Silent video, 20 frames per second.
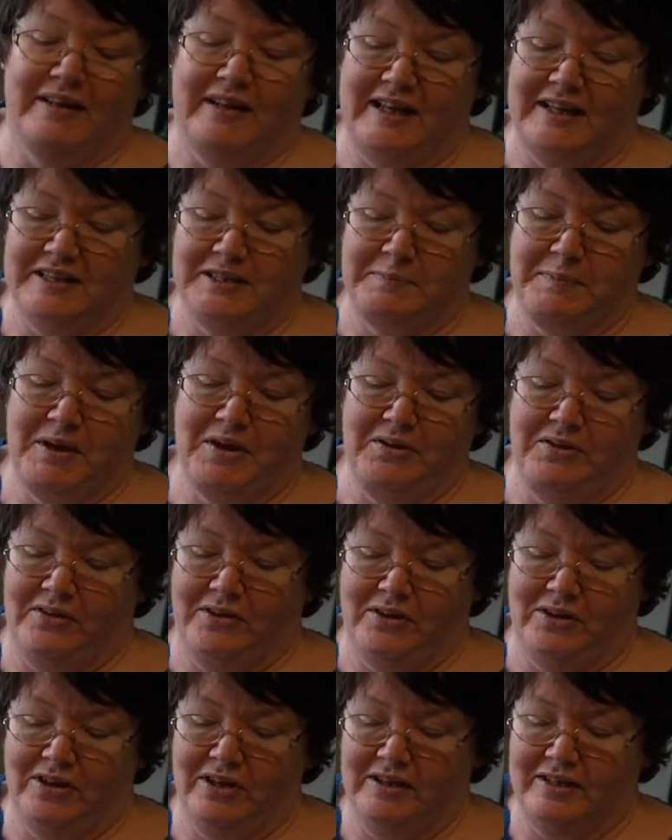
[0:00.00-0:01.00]
that has both
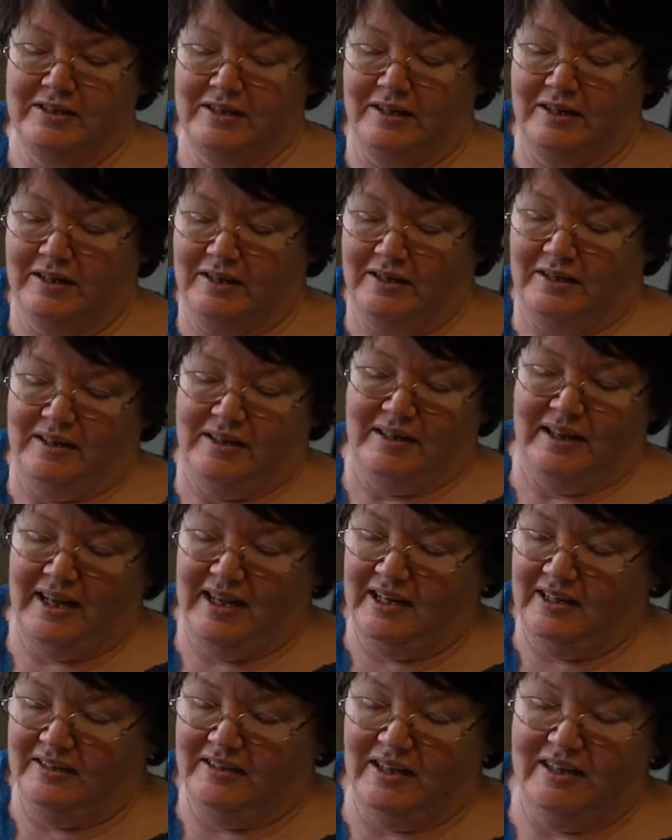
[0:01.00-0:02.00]
on it,
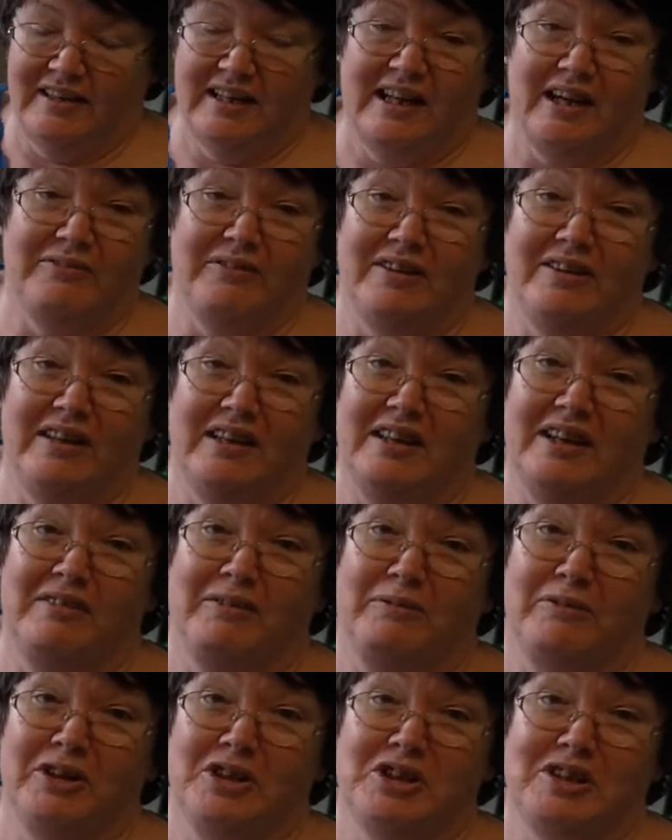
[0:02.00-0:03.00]
and I think everything you
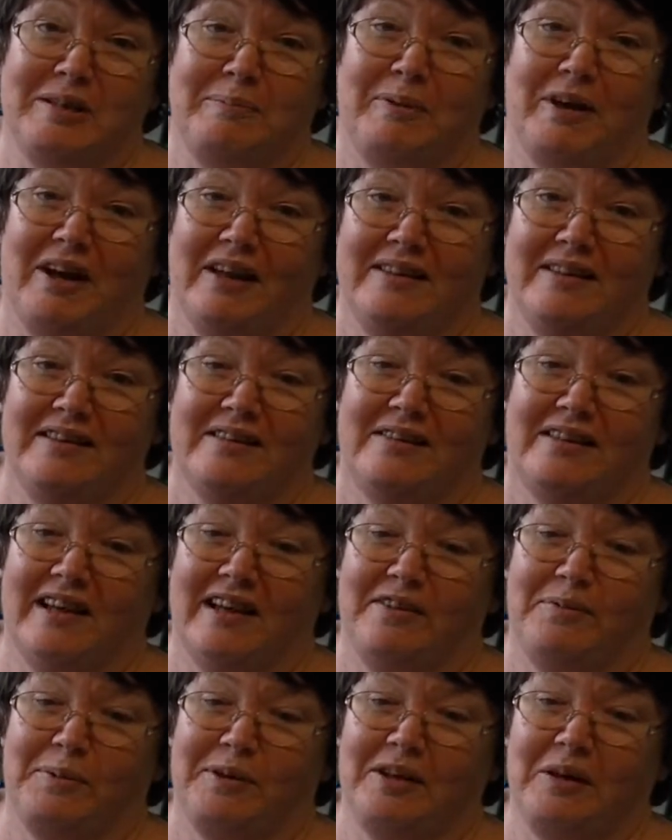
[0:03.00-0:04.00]
virtually buy these
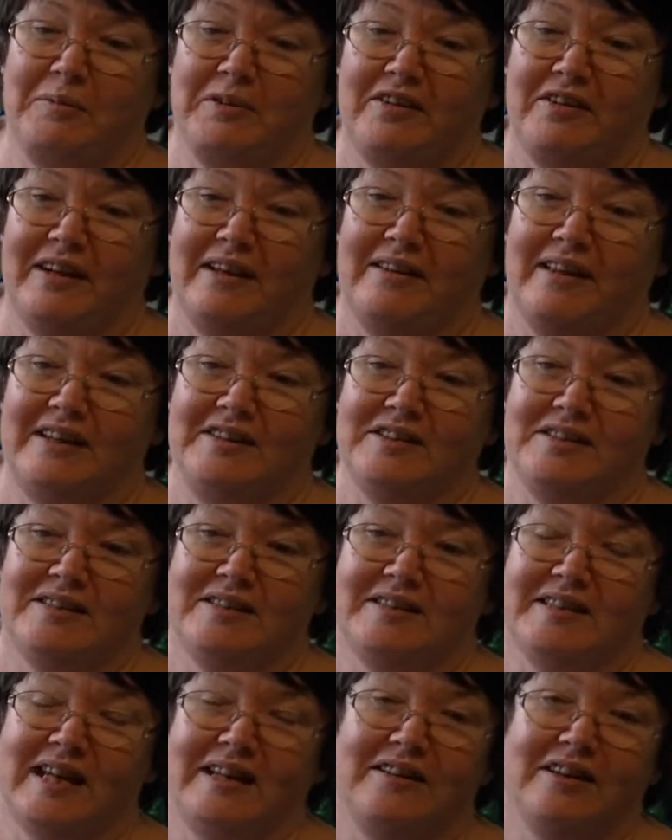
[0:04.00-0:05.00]
days. When I was young, they used to
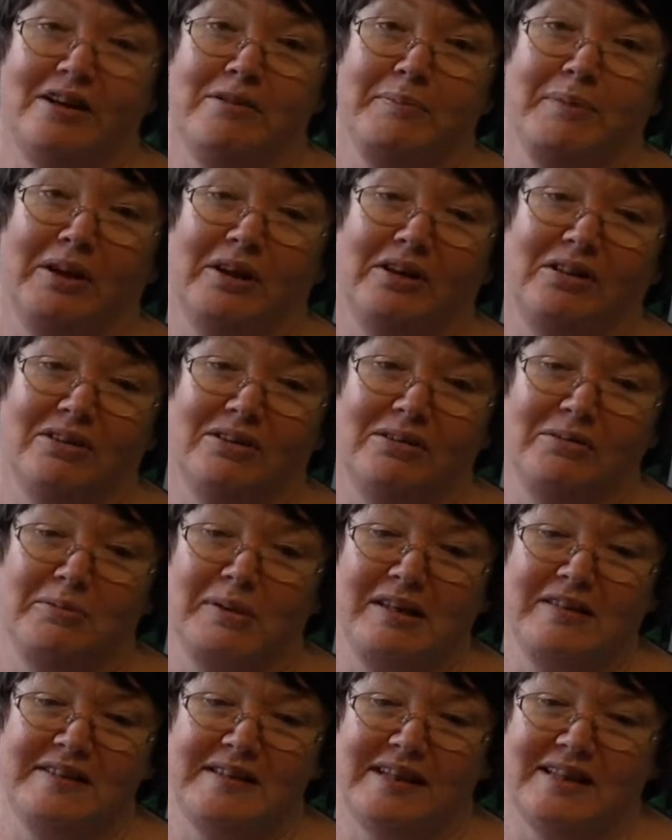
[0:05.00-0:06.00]
say don't buy cotton
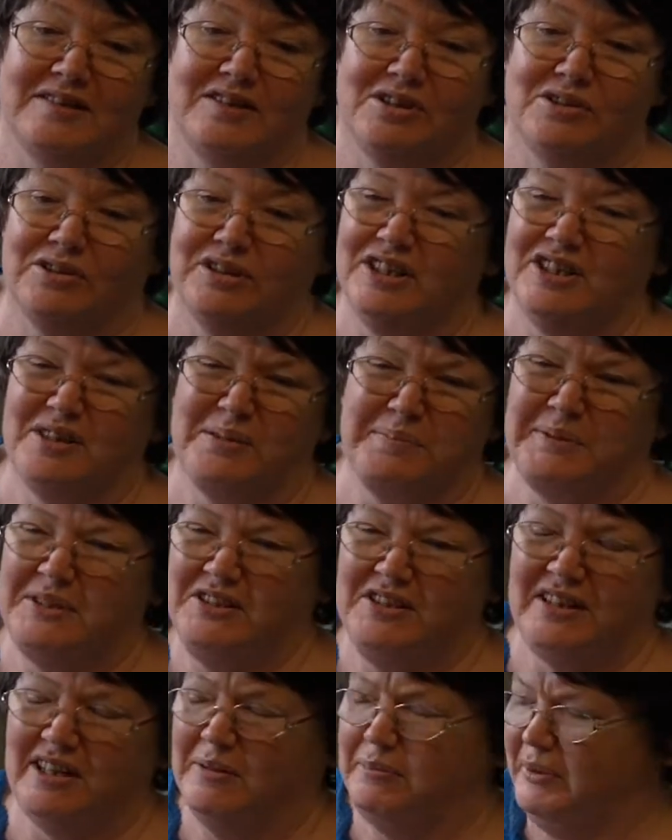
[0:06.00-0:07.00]
ones, they stretch, but
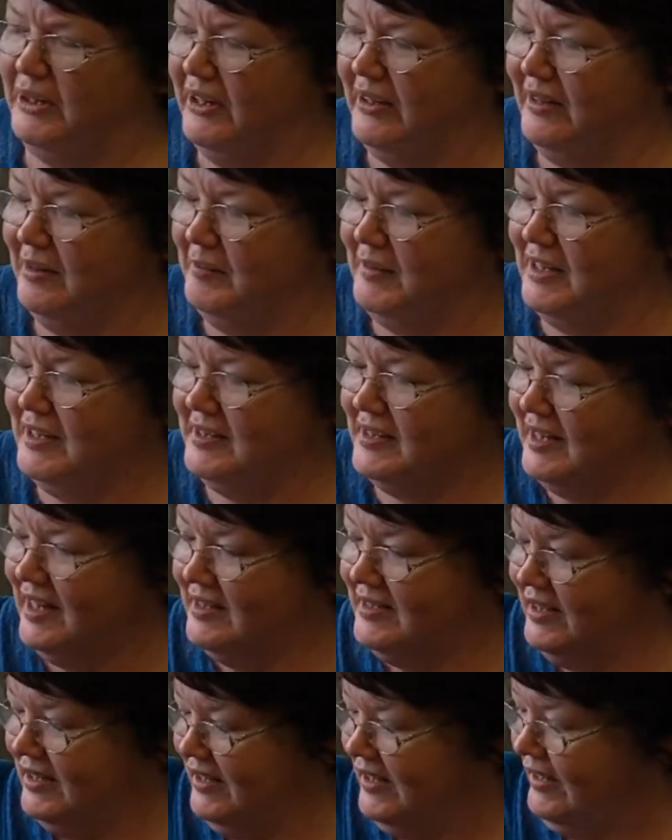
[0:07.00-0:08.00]
you don't buy them these
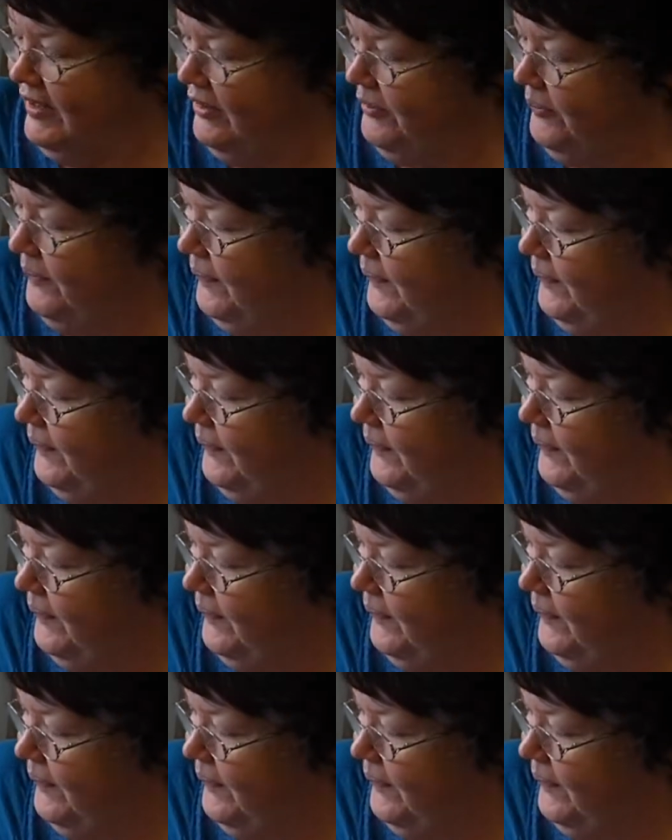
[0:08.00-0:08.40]
days anyhow.